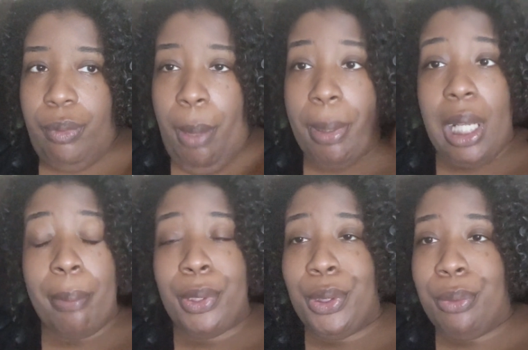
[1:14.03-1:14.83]
But
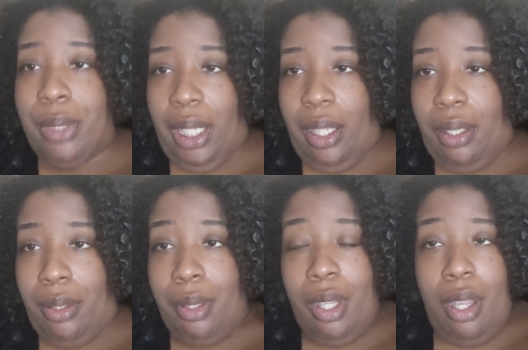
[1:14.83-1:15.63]
I'm cool
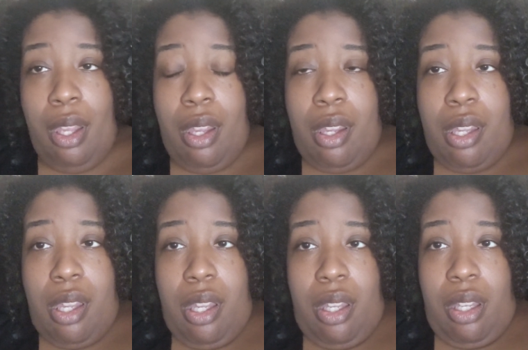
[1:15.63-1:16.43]
now.
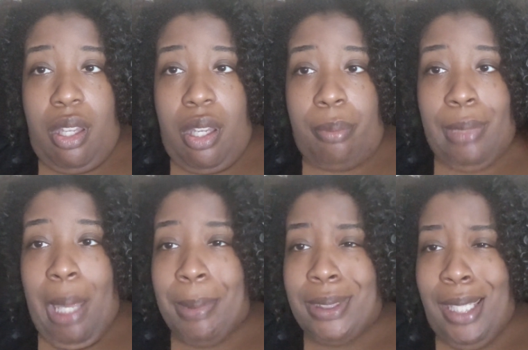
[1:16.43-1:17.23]

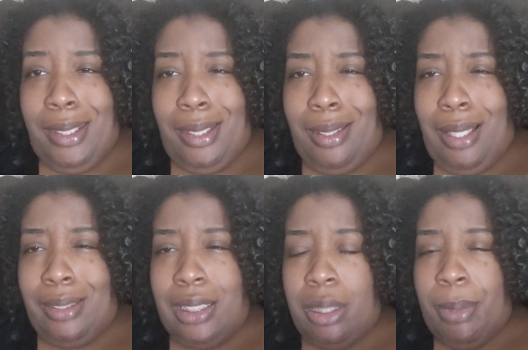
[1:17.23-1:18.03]
I've been taking,
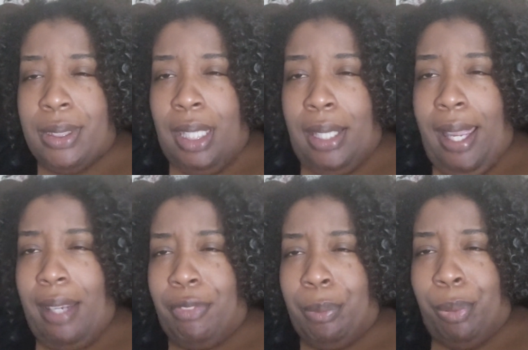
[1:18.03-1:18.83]
they told me to take
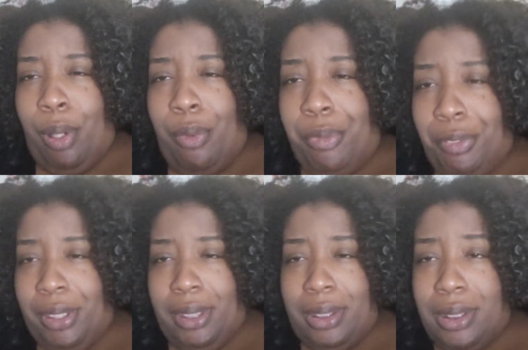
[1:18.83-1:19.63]

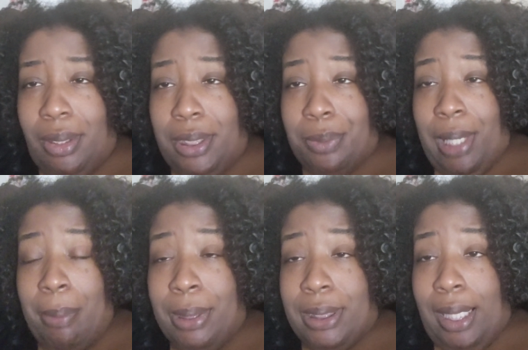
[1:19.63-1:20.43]
ibuprofen. So that's what
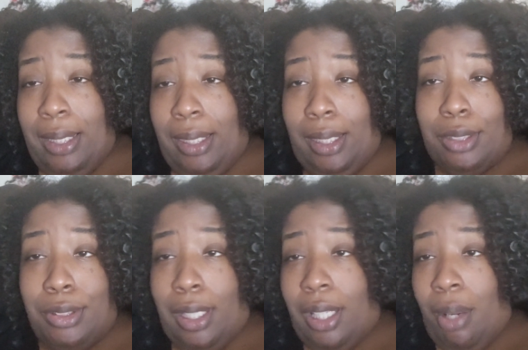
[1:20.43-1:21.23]
I've been taking. Because
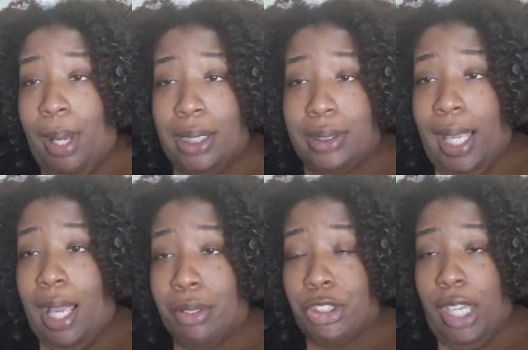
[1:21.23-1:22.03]
y'all know I was
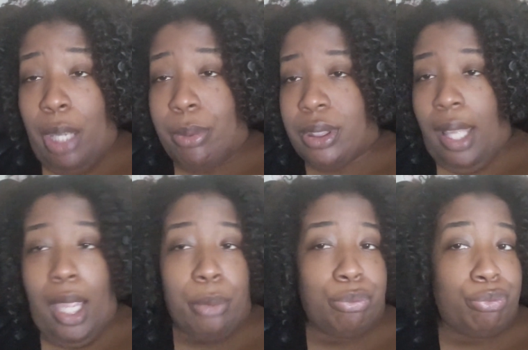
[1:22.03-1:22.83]
called. Shay was like,